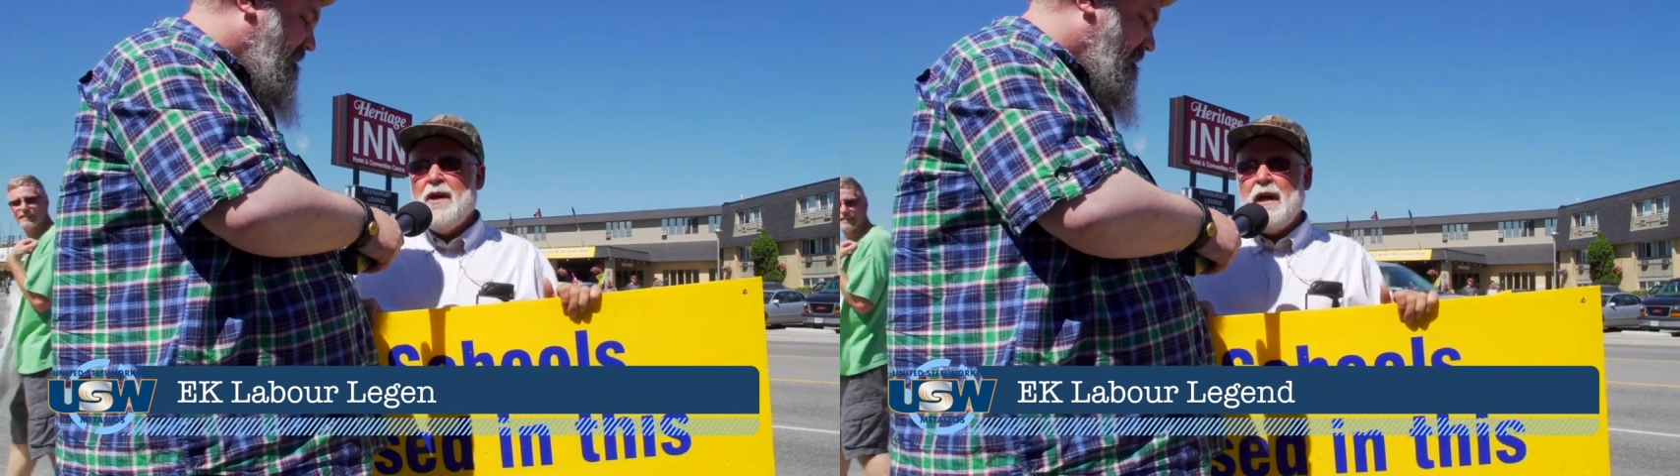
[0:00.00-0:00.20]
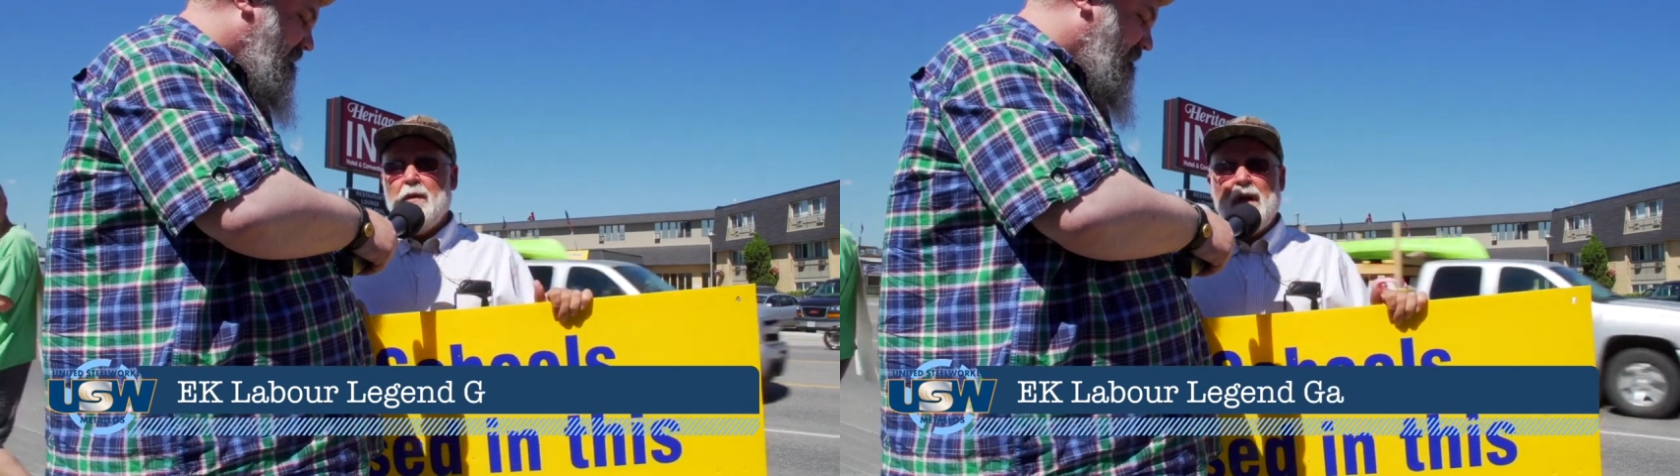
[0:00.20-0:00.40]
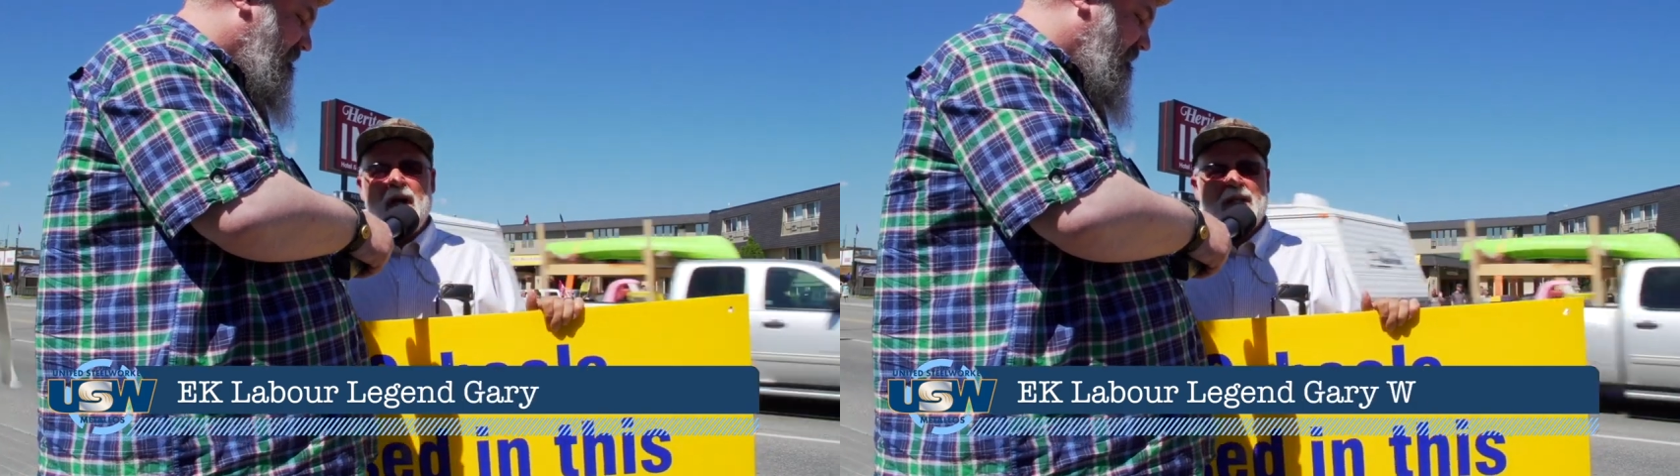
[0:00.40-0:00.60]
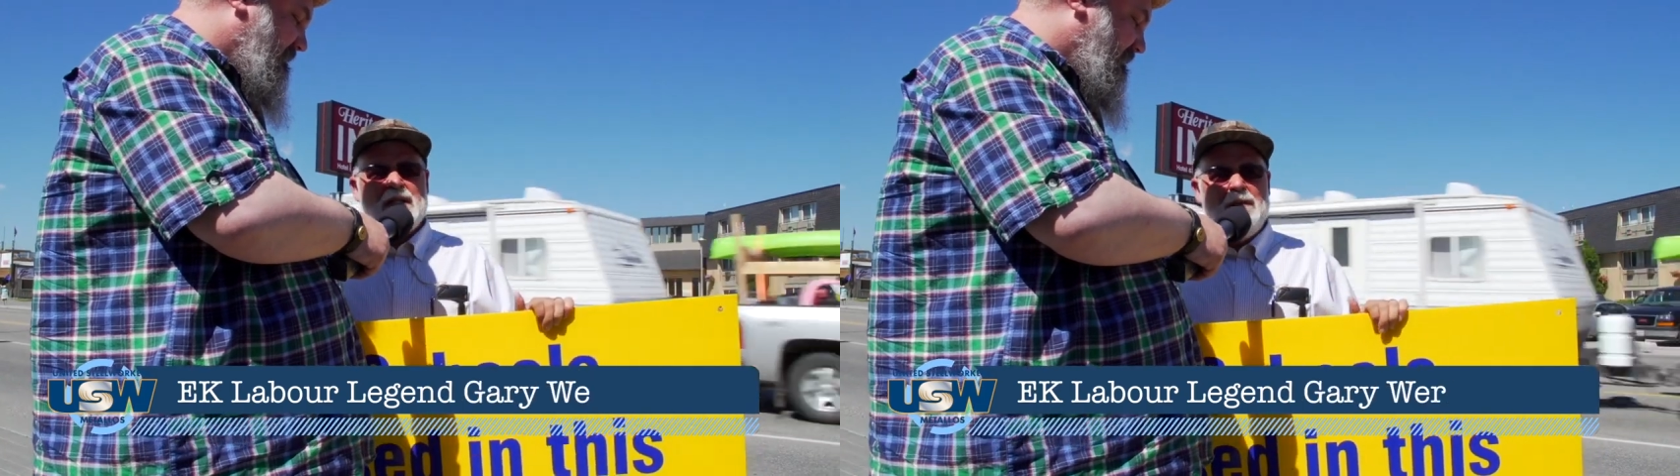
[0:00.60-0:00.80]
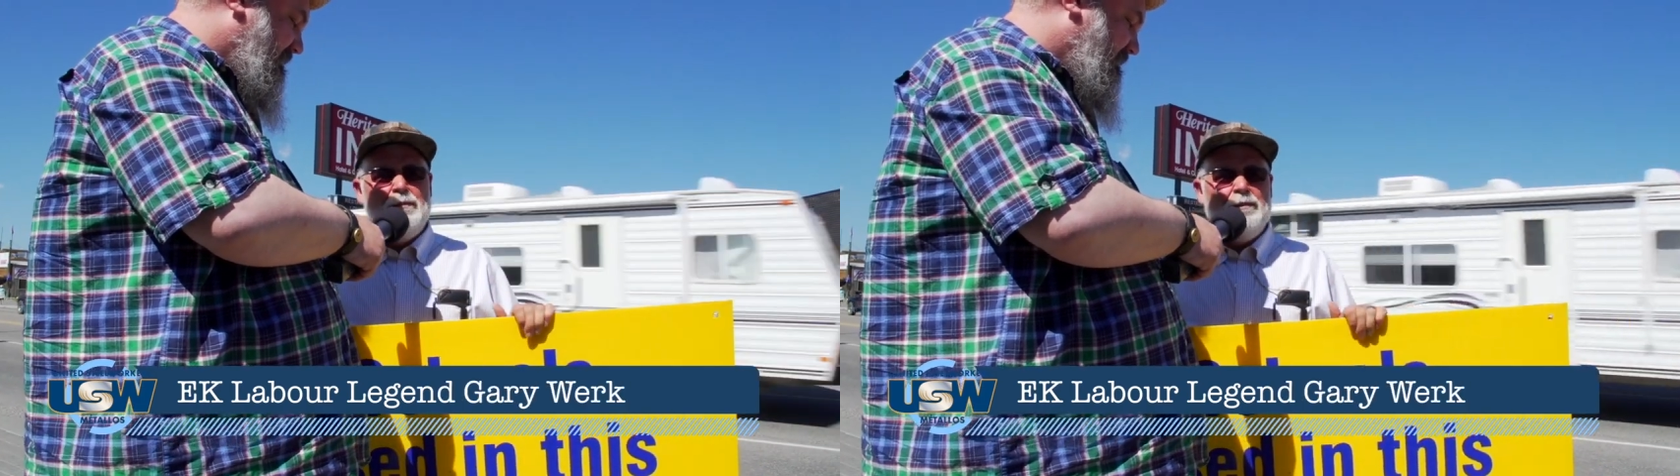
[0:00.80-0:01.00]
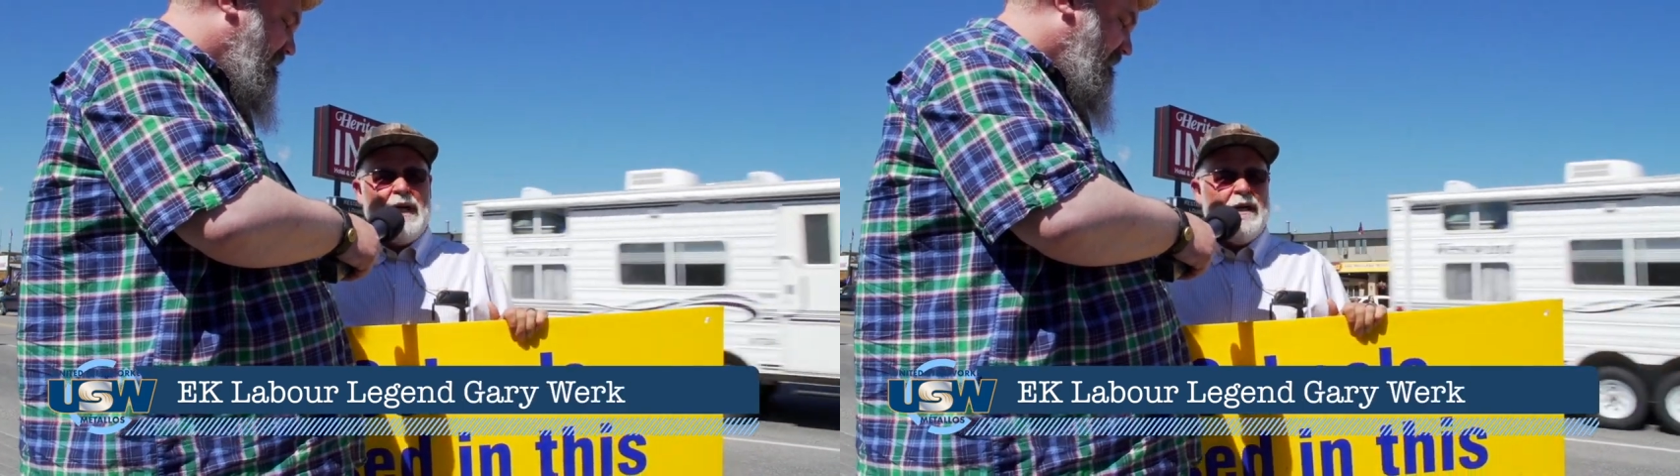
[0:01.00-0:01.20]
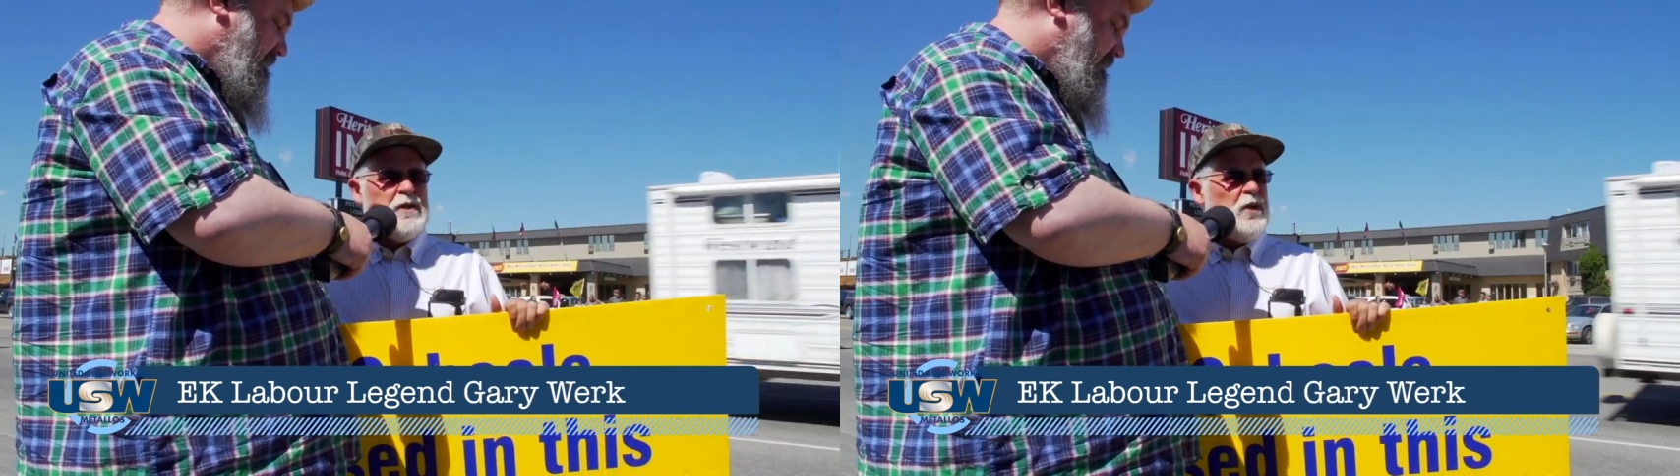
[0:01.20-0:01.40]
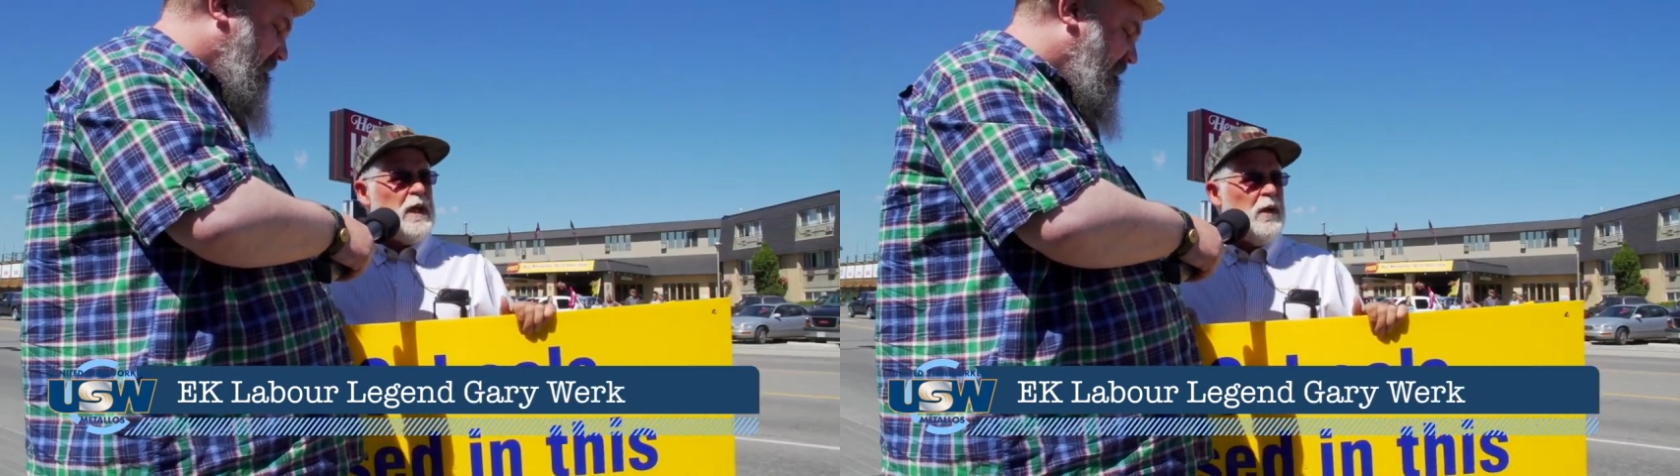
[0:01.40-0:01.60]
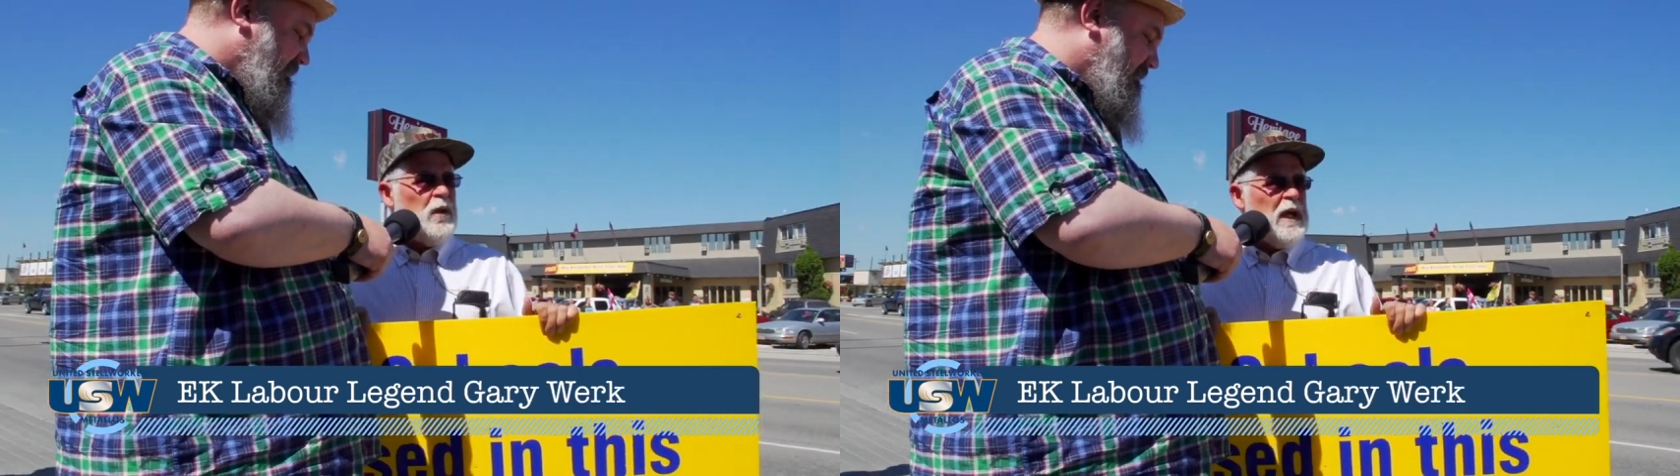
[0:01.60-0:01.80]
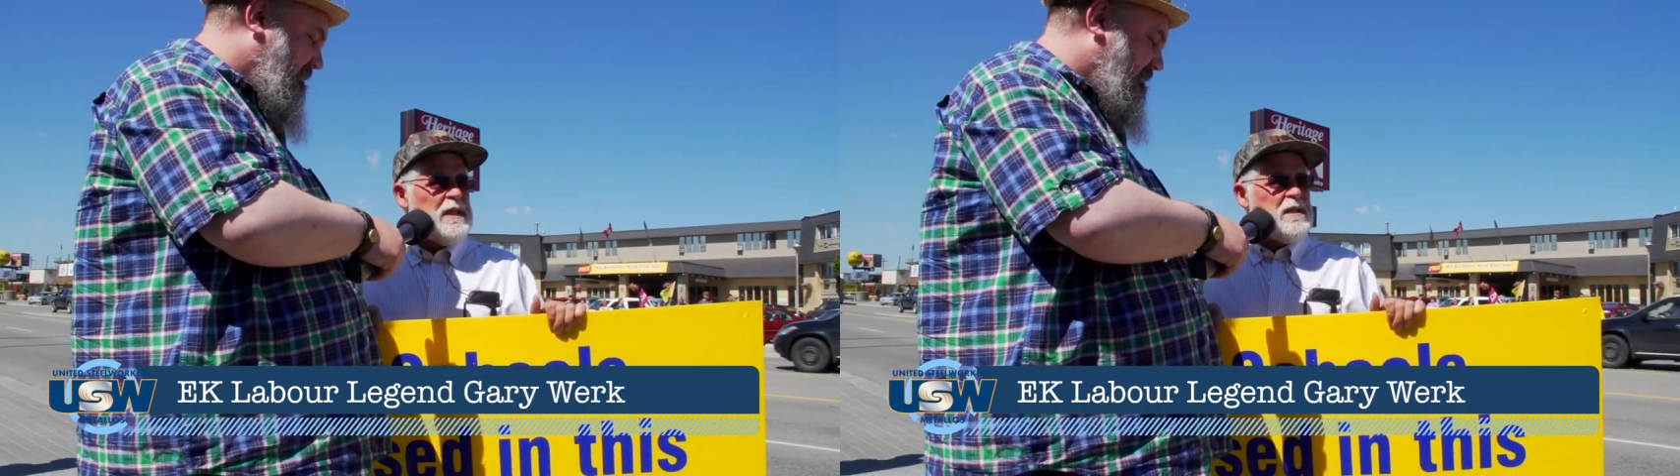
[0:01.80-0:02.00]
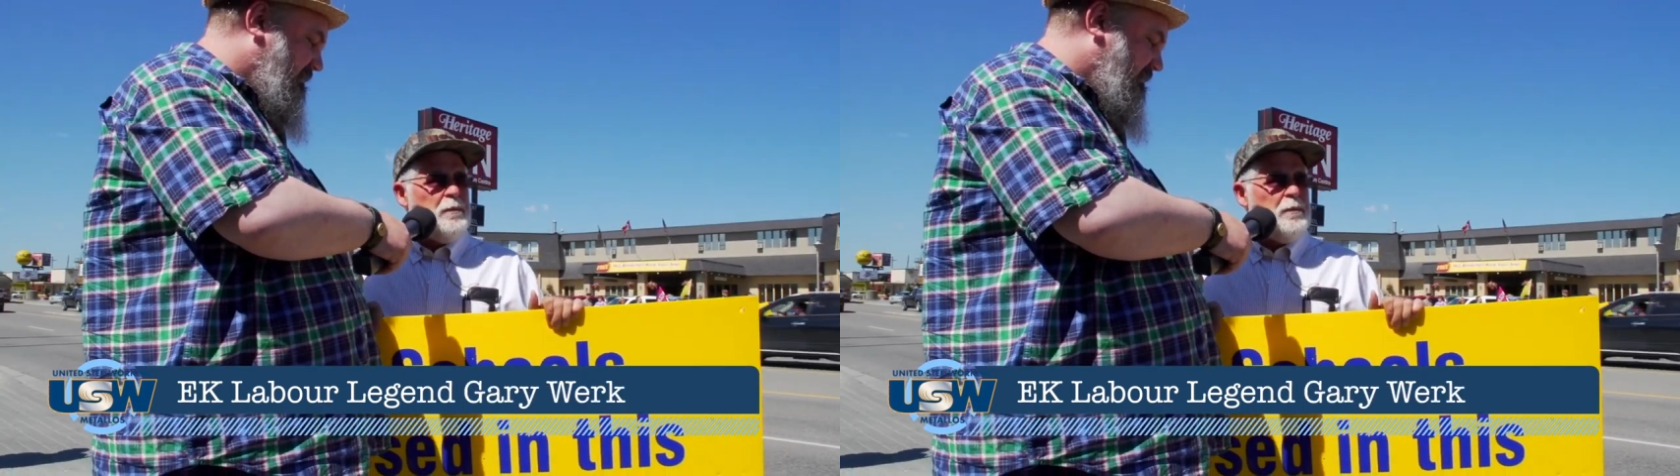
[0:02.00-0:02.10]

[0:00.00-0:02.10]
turnout. Lots